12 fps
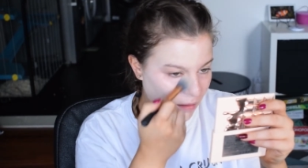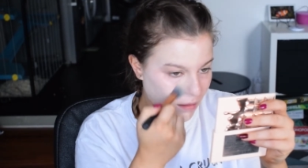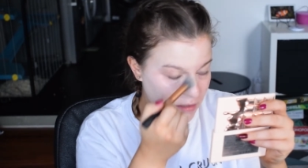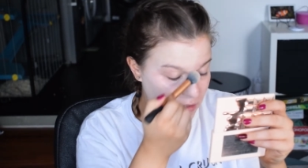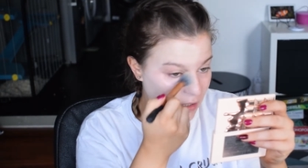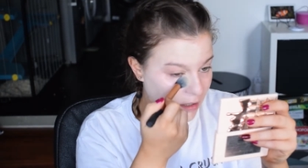
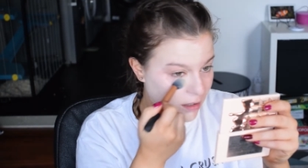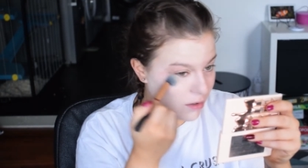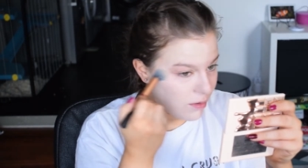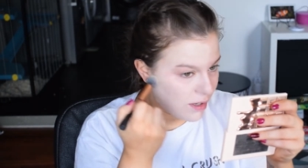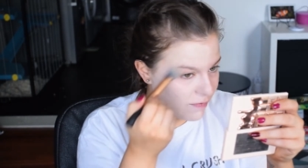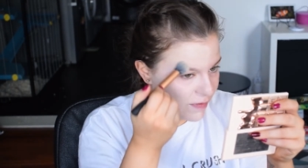So
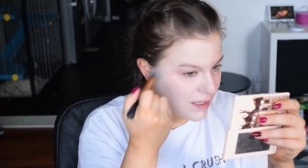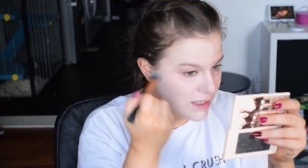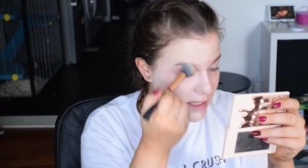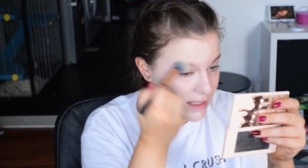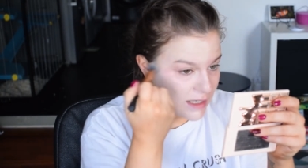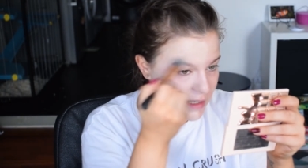if this
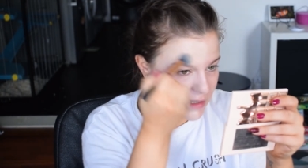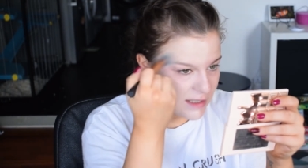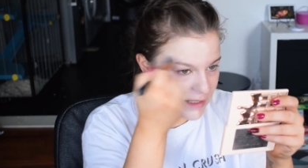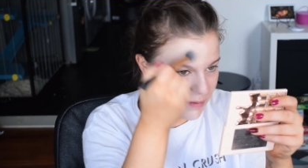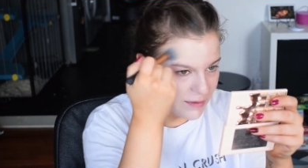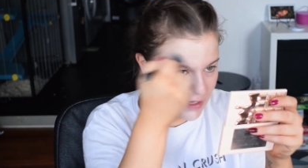is
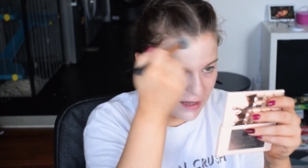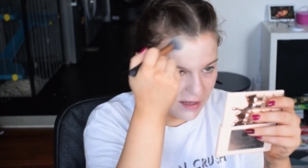similar